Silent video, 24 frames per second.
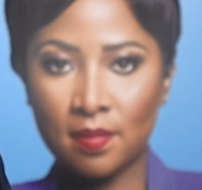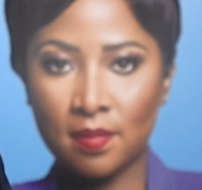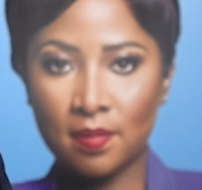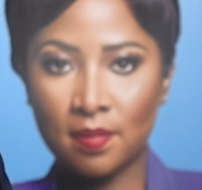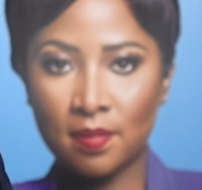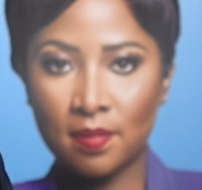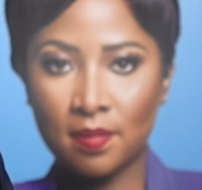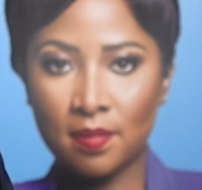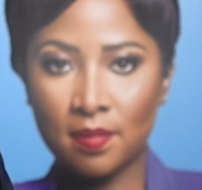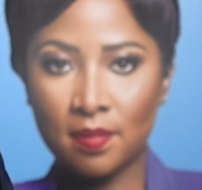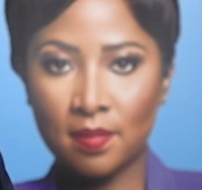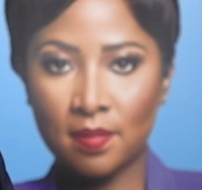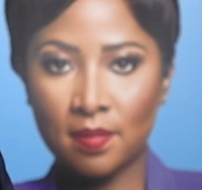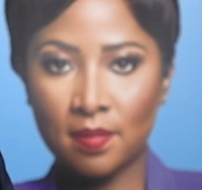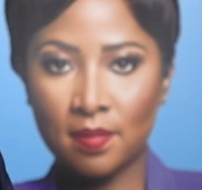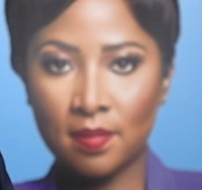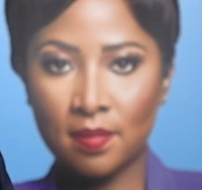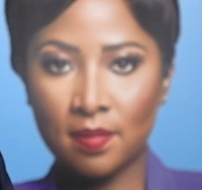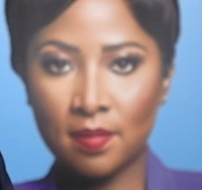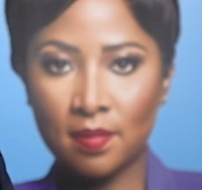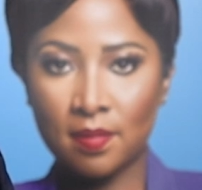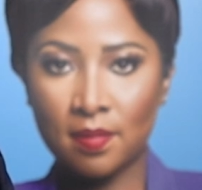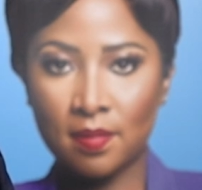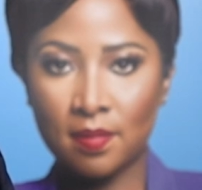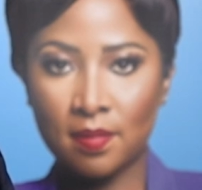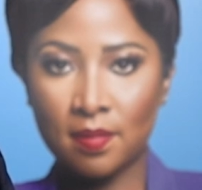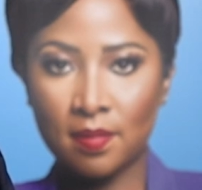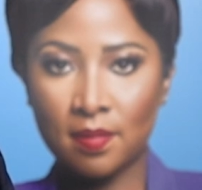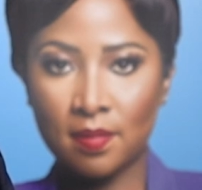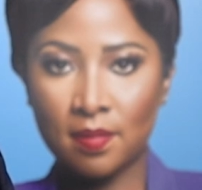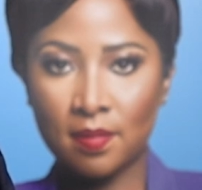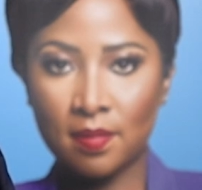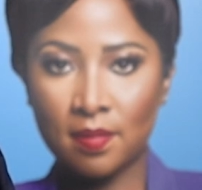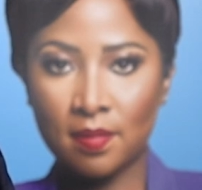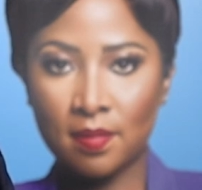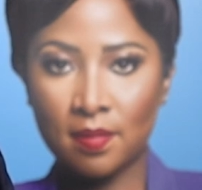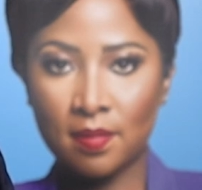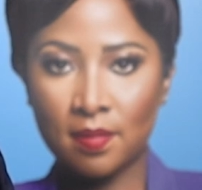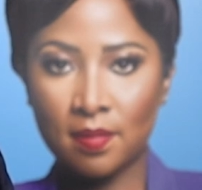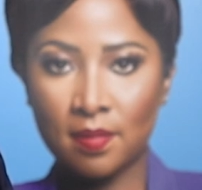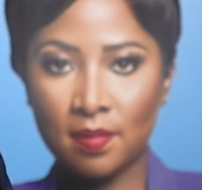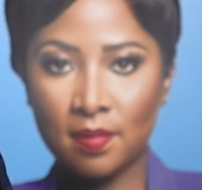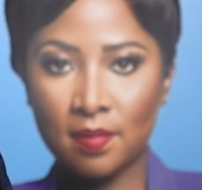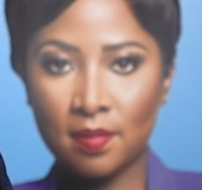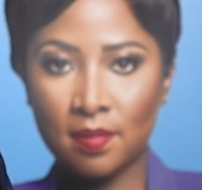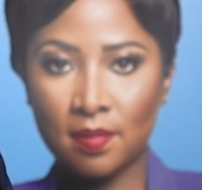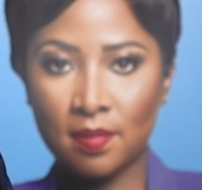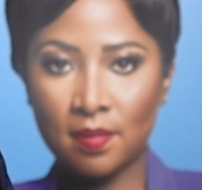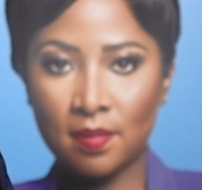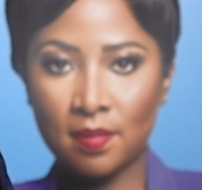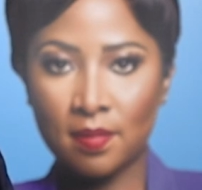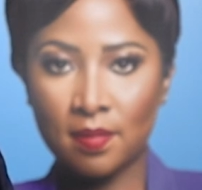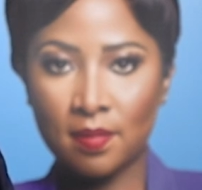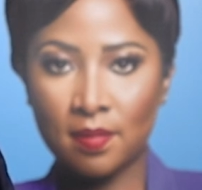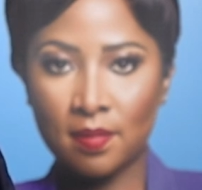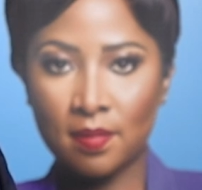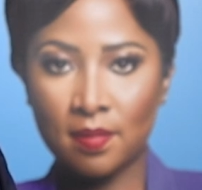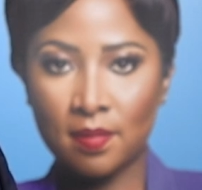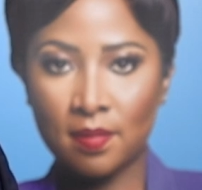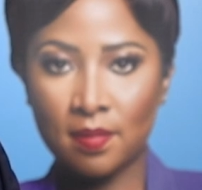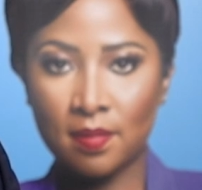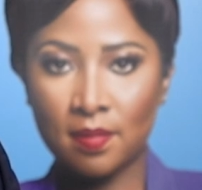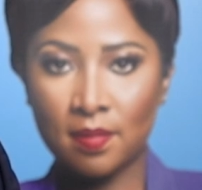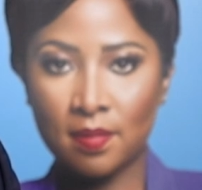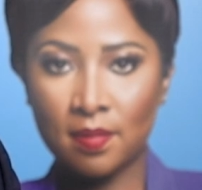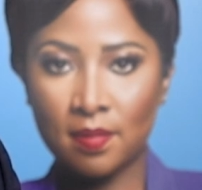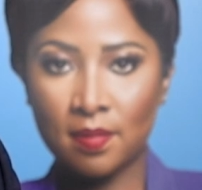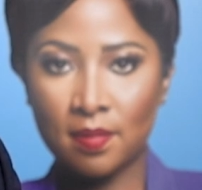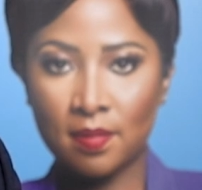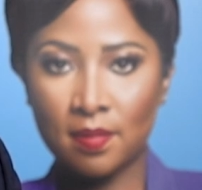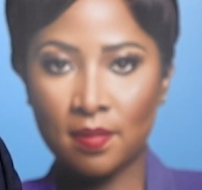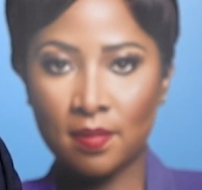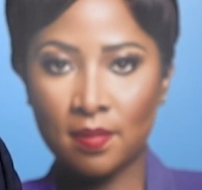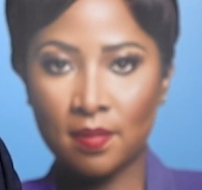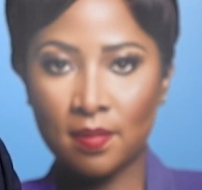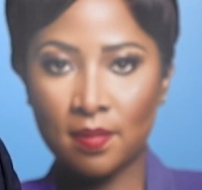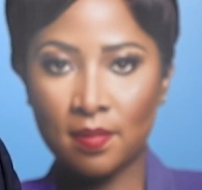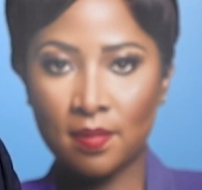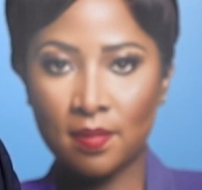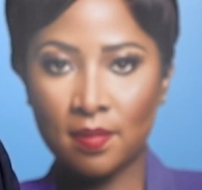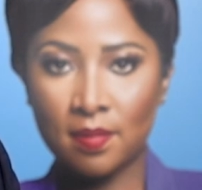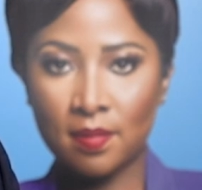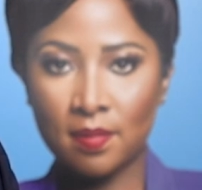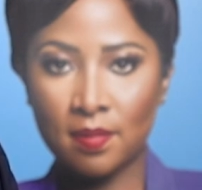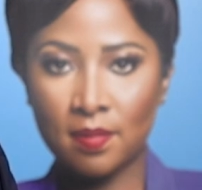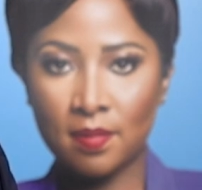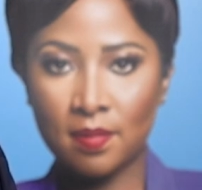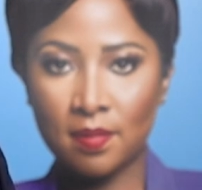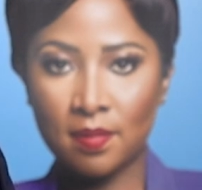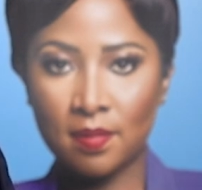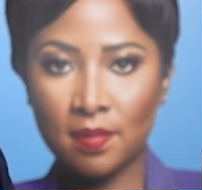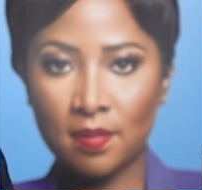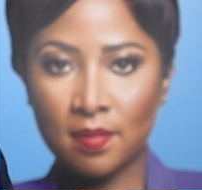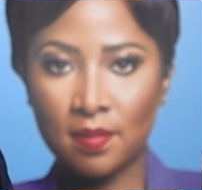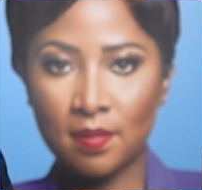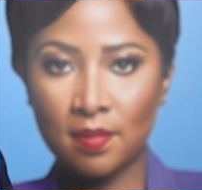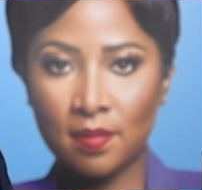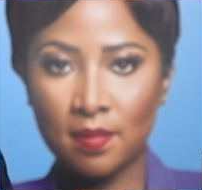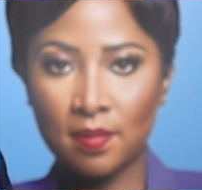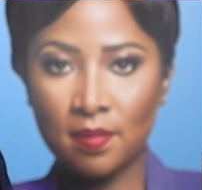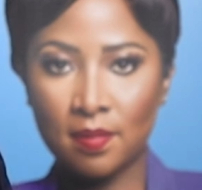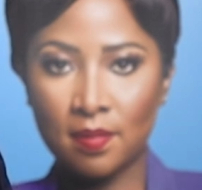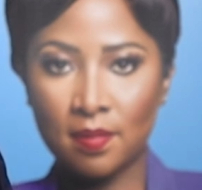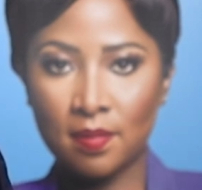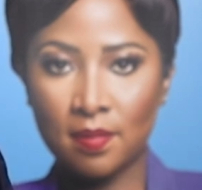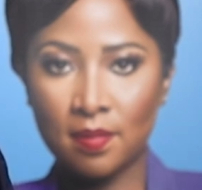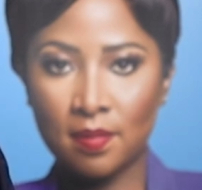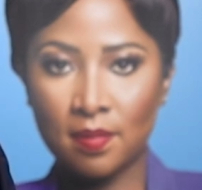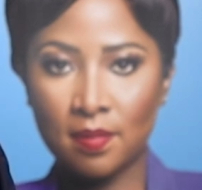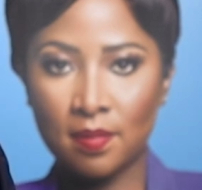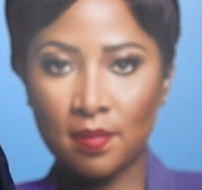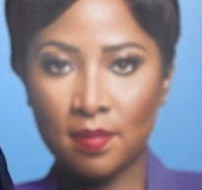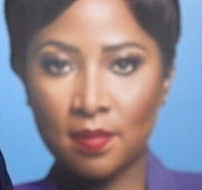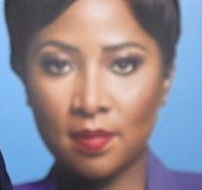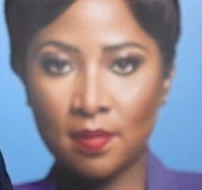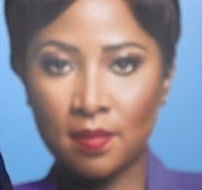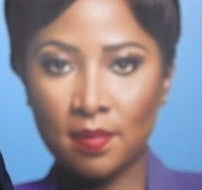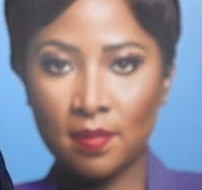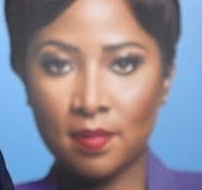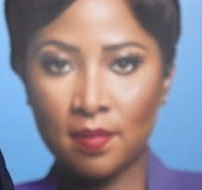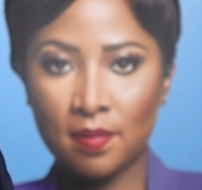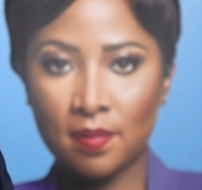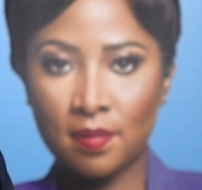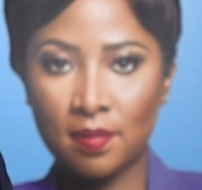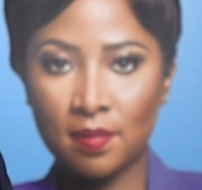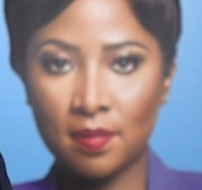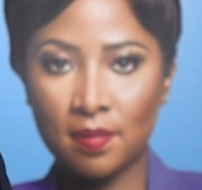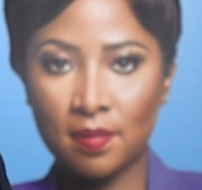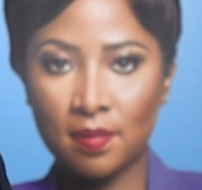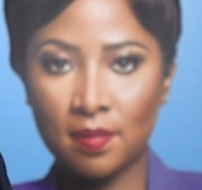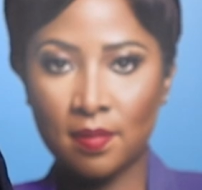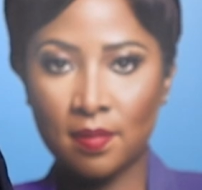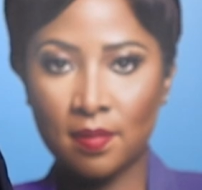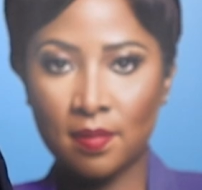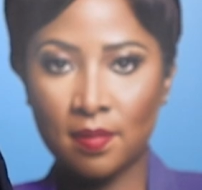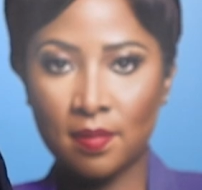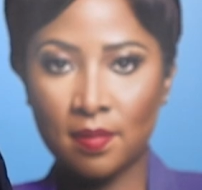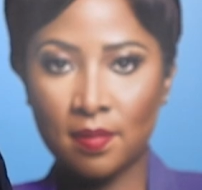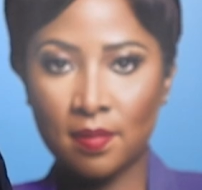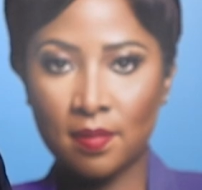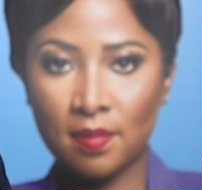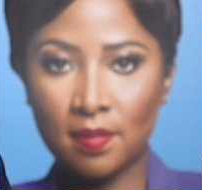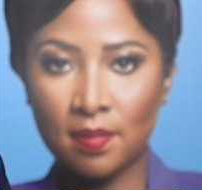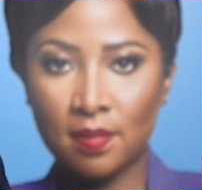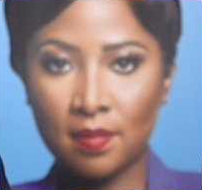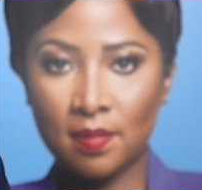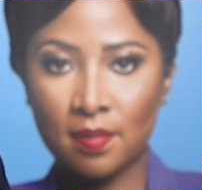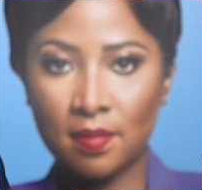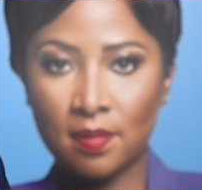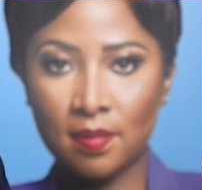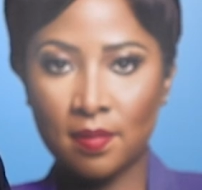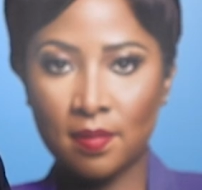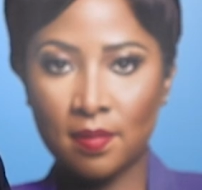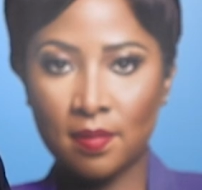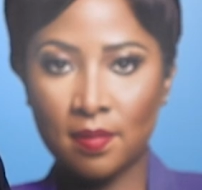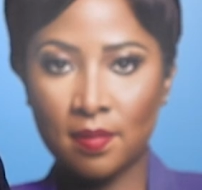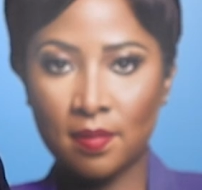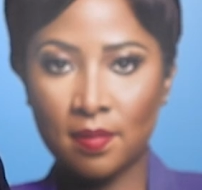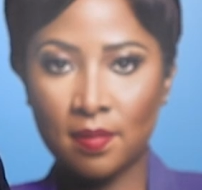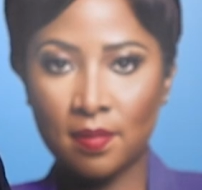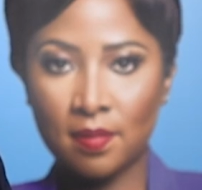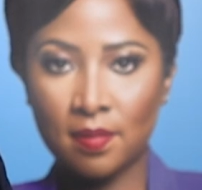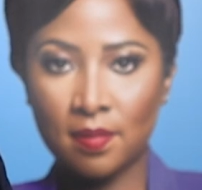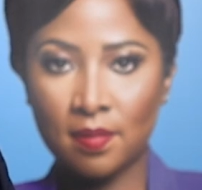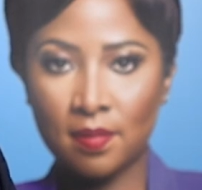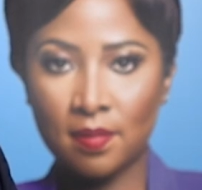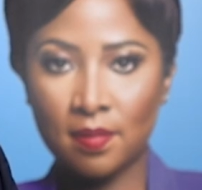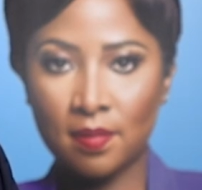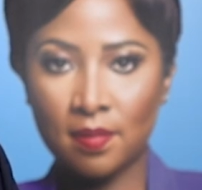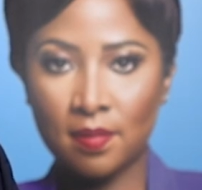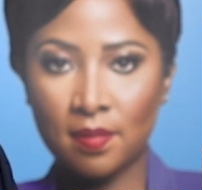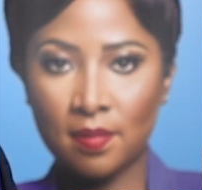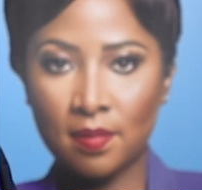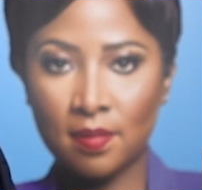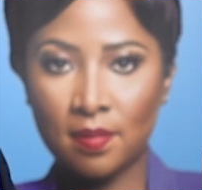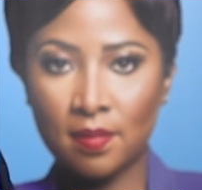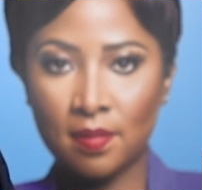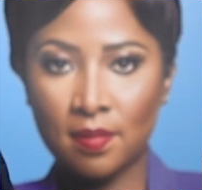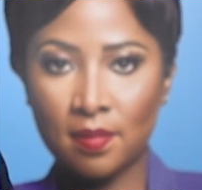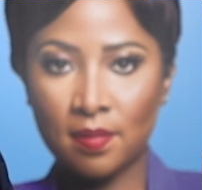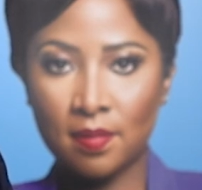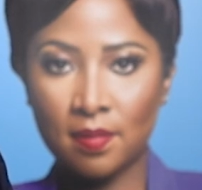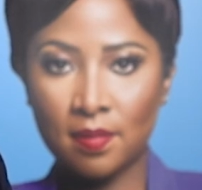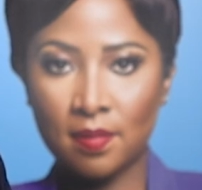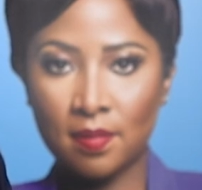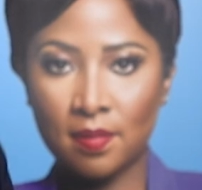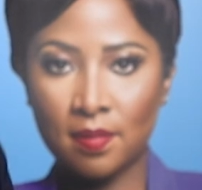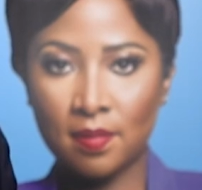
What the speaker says: (silent)